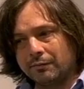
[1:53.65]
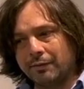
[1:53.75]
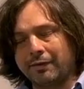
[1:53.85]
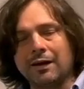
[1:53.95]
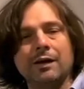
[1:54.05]

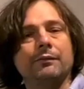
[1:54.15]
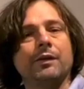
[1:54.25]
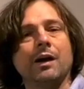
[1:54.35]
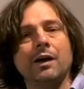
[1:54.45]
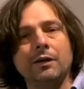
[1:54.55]
this kind of
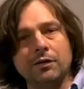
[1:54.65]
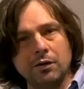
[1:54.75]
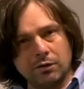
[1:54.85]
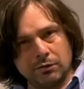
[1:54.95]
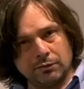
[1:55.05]
the
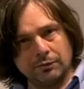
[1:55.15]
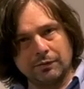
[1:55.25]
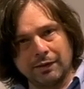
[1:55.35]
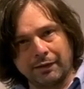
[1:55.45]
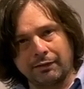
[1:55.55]

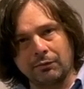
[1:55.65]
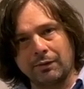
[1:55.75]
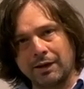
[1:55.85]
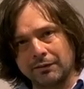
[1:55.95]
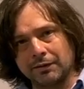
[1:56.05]
unknown that
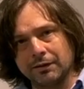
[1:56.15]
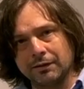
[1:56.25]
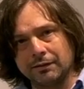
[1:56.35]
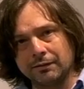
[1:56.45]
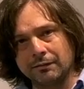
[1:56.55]

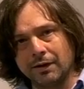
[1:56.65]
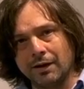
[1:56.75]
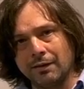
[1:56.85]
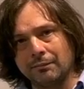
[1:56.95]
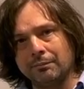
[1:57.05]
surrounded
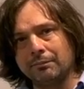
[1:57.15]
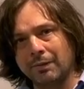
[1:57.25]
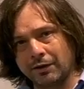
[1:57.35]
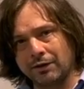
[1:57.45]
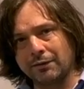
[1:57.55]

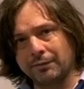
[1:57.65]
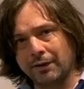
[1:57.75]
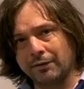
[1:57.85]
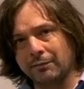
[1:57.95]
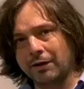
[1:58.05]
my
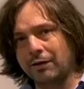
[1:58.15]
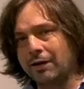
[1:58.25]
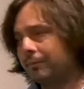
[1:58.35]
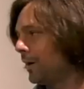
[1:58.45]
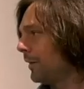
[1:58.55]
grandfather. My
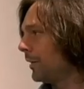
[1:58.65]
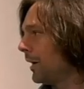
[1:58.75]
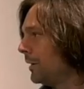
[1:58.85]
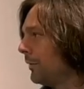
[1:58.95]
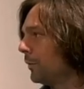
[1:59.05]
grandfather,
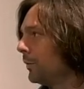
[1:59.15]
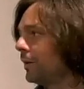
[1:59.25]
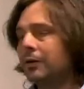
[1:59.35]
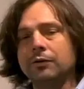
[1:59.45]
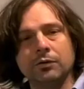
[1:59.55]
I never
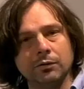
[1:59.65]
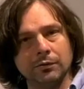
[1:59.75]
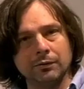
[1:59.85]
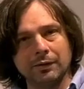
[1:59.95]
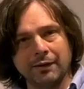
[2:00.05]
really
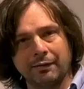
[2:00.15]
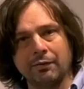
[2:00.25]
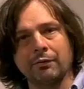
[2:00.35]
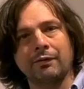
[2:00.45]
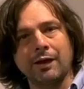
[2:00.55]
knew. And
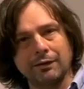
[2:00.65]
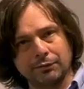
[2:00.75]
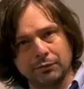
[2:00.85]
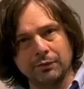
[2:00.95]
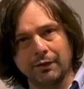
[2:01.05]
so it was kind of
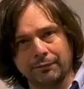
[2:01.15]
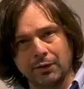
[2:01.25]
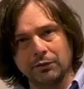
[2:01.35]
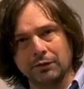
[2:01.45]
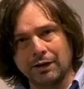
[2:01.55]
through these
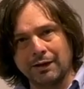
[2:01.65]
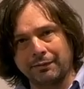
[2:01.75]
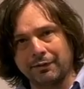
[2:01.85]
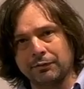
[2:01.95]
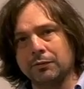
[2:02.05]

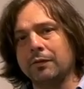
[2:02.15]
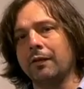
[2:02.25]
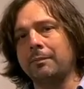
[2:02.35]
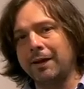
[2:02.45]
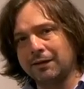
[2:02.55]
photographs and through
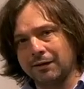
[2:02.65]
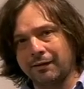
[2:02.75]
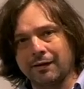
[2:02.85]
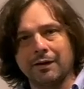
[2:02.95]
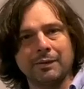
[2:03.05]
these
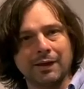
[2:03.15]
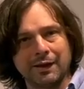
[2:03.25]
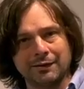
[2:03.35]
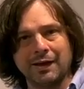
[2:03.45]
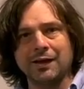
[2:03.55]
paintings that I
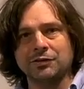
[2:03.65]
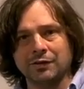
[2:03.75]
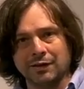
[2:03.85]
began to actually